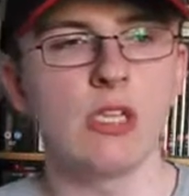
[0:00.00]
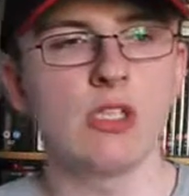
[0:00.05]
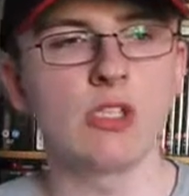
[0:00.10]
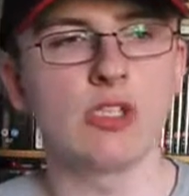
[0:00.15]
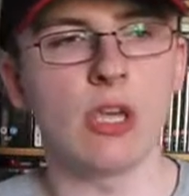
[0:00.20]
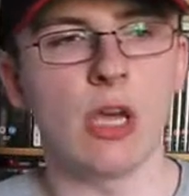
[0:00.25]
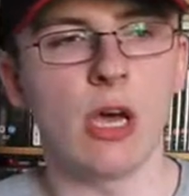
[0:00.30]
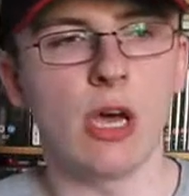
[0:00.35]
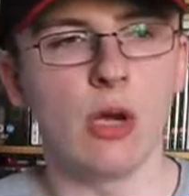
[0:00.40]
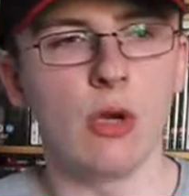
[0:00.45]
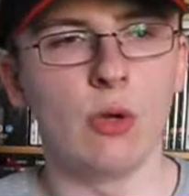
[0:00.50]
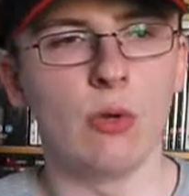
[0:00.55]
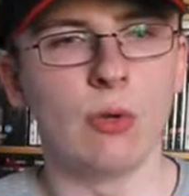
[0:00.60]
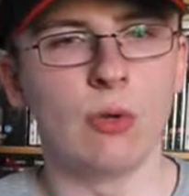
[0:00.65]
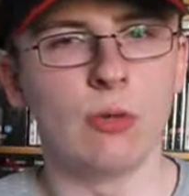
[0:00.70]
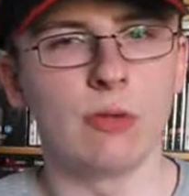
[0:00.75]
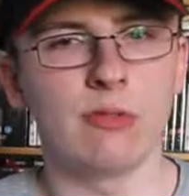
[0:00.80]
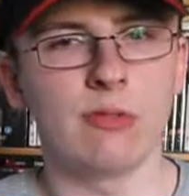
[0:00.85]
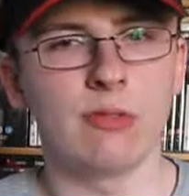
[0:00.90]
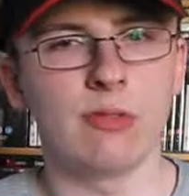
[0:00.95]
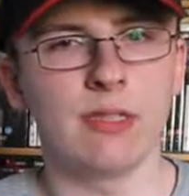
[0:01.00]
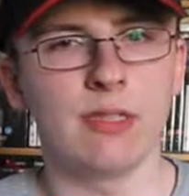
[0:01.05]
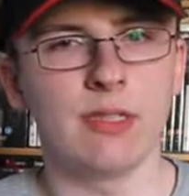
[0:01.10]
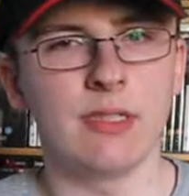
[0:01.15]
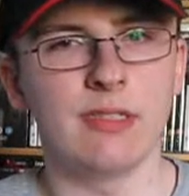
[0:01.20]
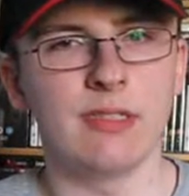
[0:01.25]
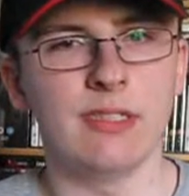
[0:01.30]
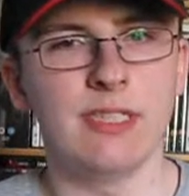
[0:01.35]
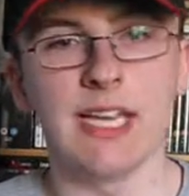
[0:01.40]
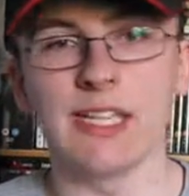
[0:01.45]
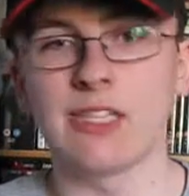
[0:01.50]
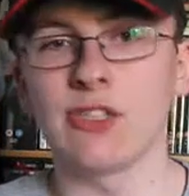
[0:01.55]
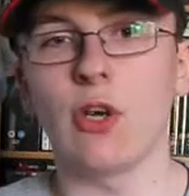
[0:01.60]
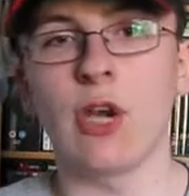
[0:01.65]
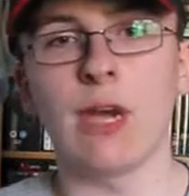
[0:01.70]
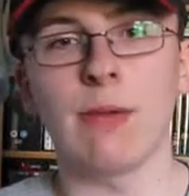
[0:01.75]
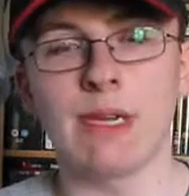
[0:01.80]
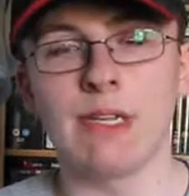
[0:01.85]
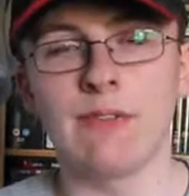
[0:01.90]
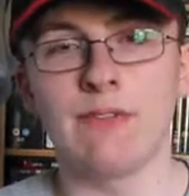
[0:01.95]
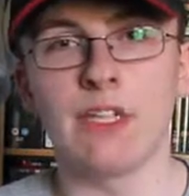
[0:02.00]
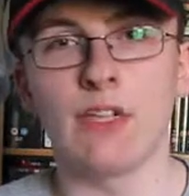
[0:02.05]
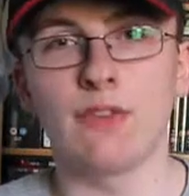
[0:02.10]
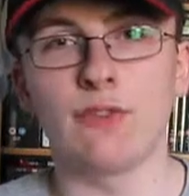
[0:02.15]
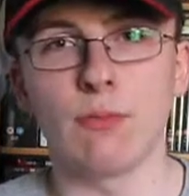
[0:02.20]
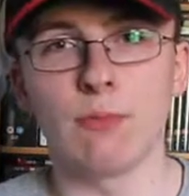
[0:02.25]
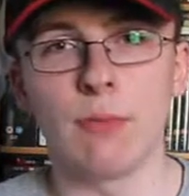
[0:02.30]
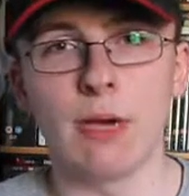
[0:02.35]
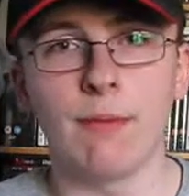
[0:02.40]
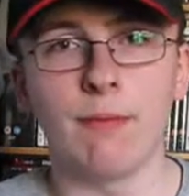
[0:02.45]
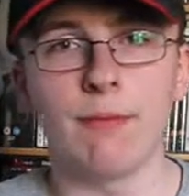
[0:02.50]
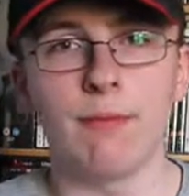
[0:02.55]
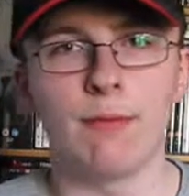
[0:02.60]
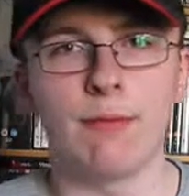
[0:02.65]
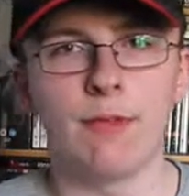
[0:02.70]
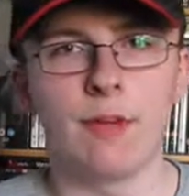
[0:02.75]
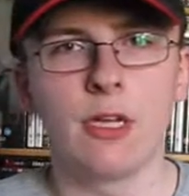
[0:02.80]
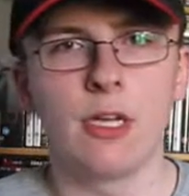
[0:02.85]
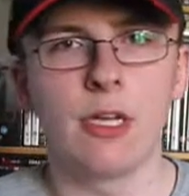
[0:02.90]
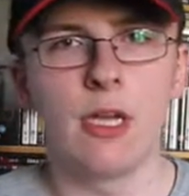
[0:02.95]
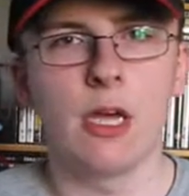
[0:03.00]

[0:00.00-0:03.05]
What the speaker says: So, yeah, sorry I haven't made a video for a month.